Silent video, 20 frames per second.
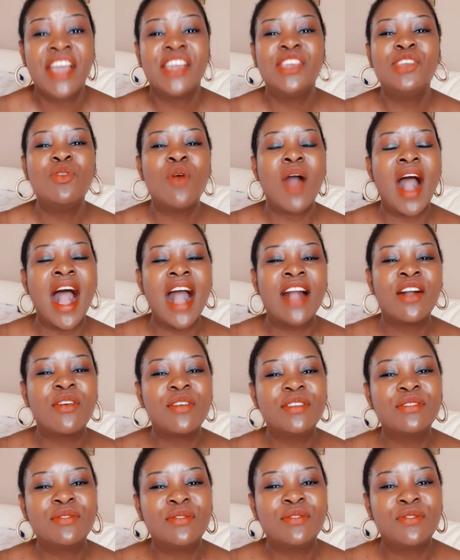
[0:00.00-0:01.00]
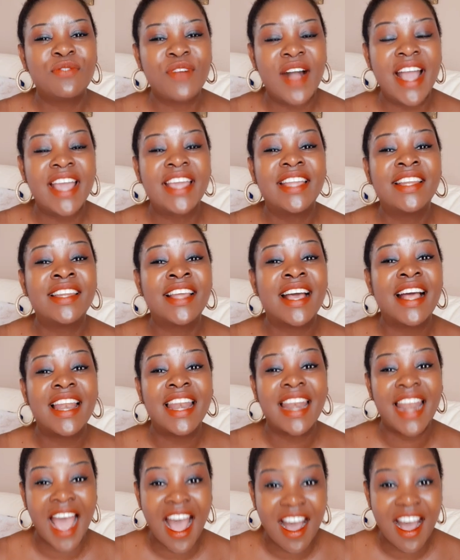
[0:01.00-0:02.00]
you are going to find
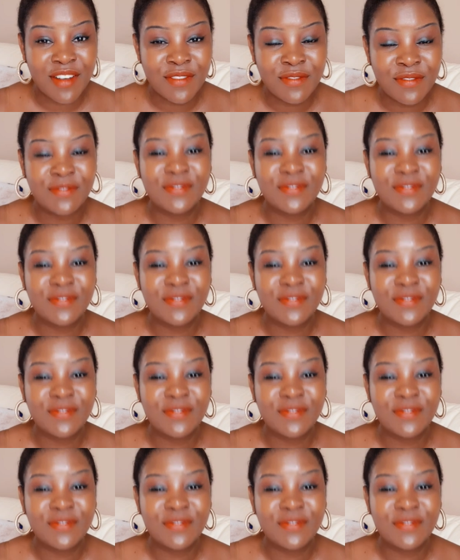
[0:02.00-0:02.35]
love.